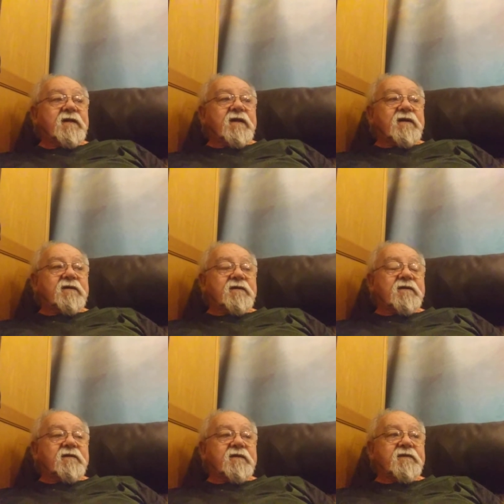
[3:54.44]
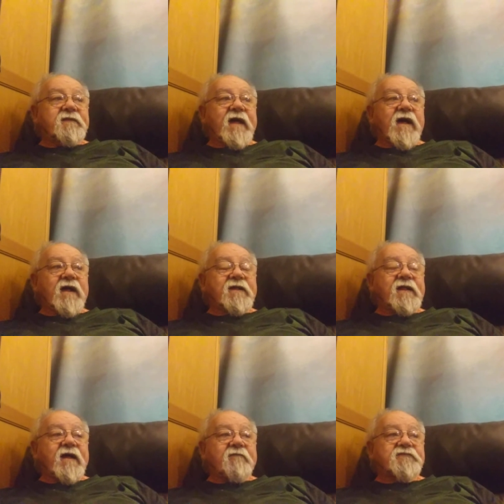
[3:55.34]
uh, now I can
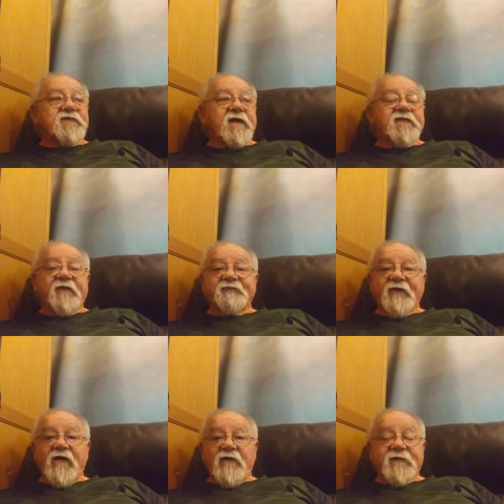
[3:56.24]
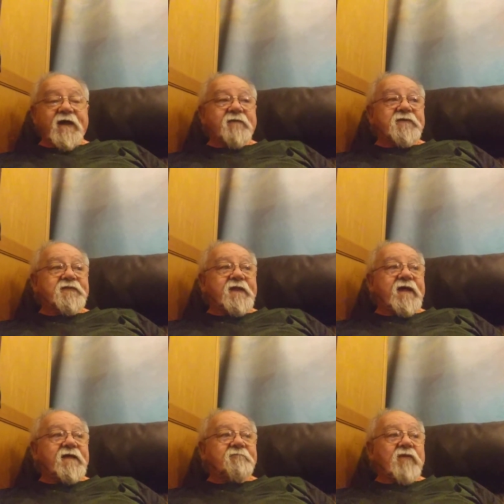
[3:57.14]
have take that file cabinet that I
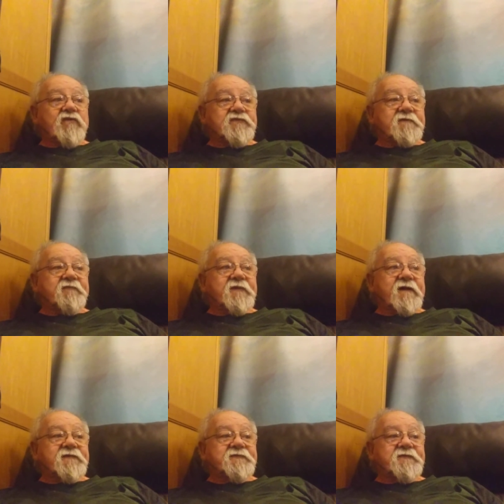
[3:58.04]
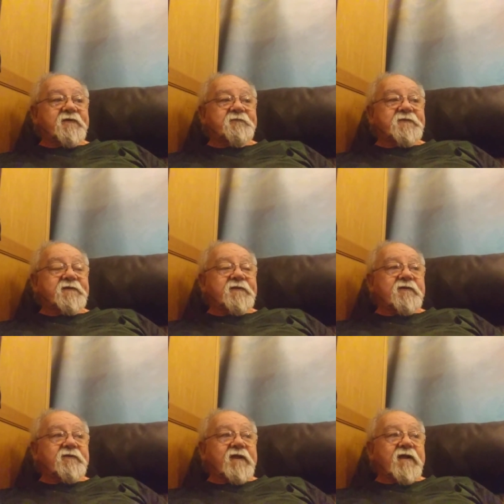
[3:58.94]
had most of them things stuffed in
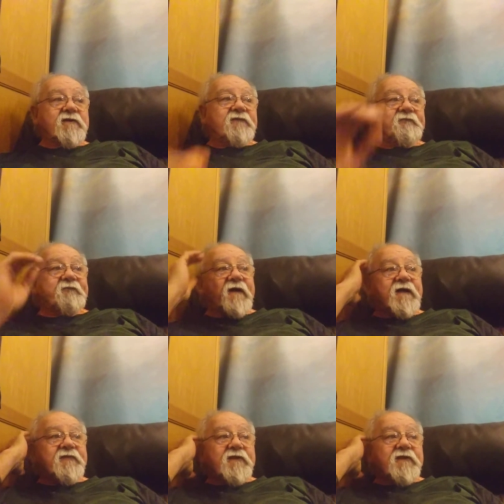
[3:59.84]
there that I couldn't find